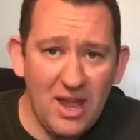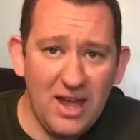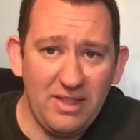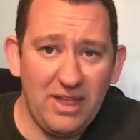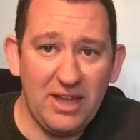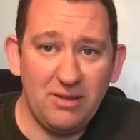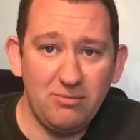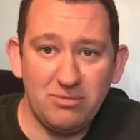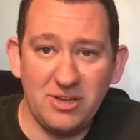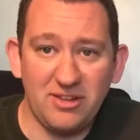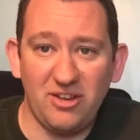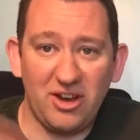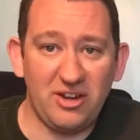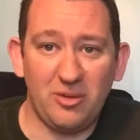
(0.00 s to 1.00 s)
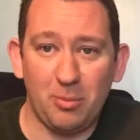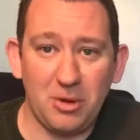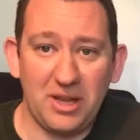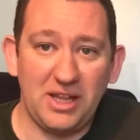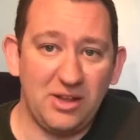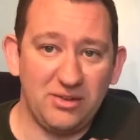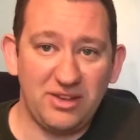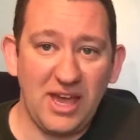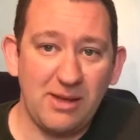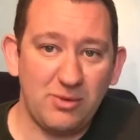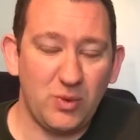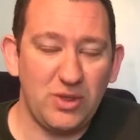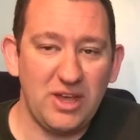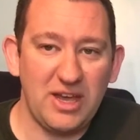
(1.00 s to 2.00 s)
and then decided to play loads of
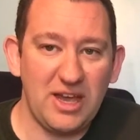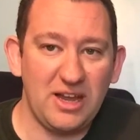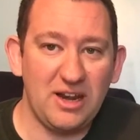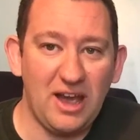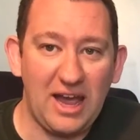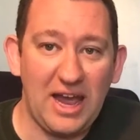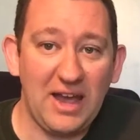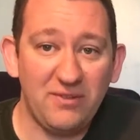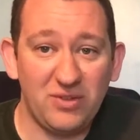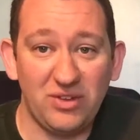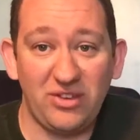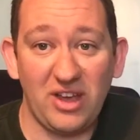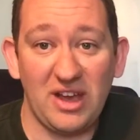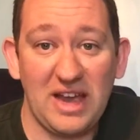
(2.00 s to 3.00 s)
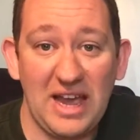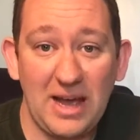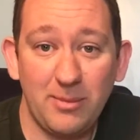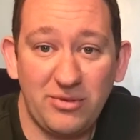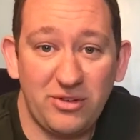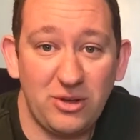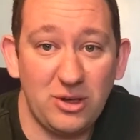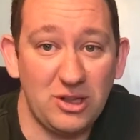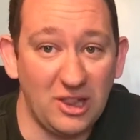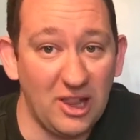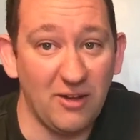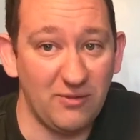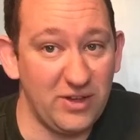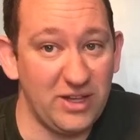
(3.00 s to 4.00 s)
games with it. And I have to say, I absolutely
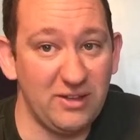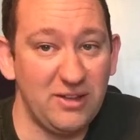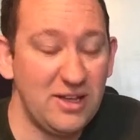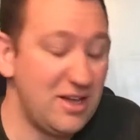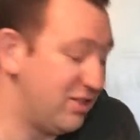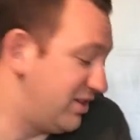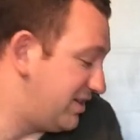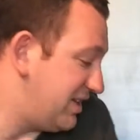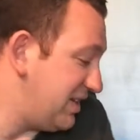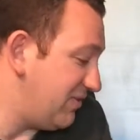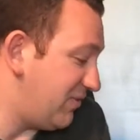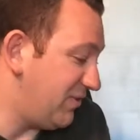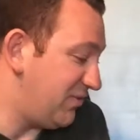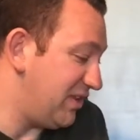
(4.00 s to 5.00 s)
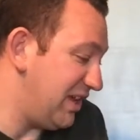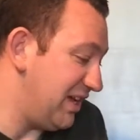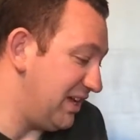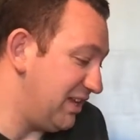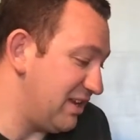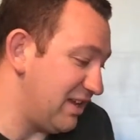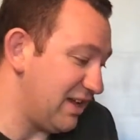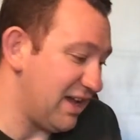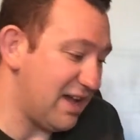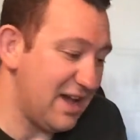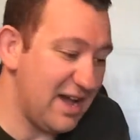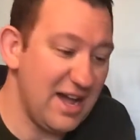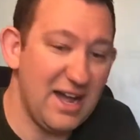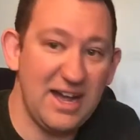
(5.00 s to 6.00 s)
love it. The T15
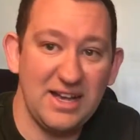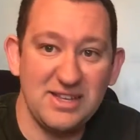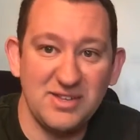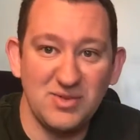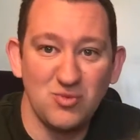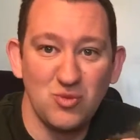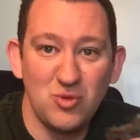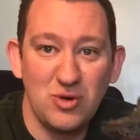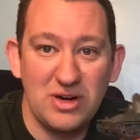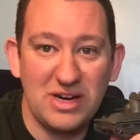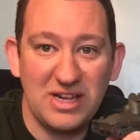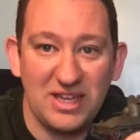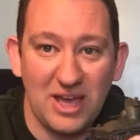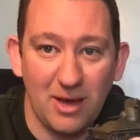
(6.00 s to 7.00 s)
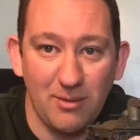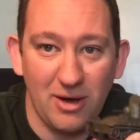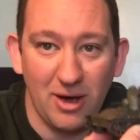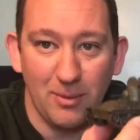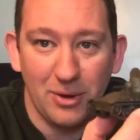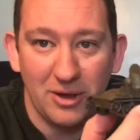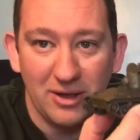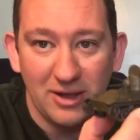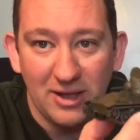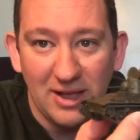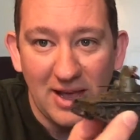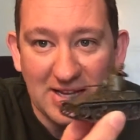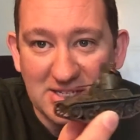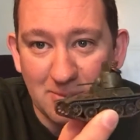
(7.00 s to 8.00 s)
has really come up
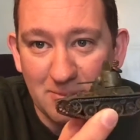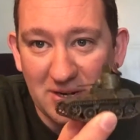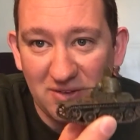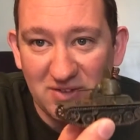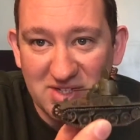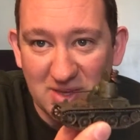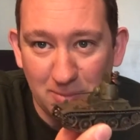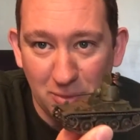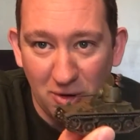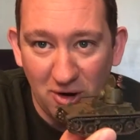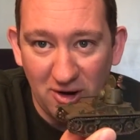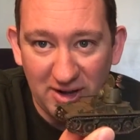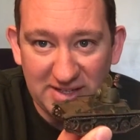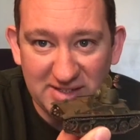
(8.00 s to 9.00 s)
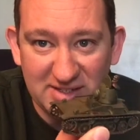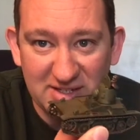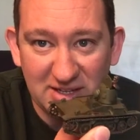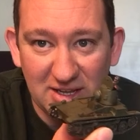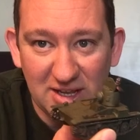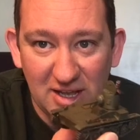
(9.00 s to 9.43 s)
as a bit of a surprise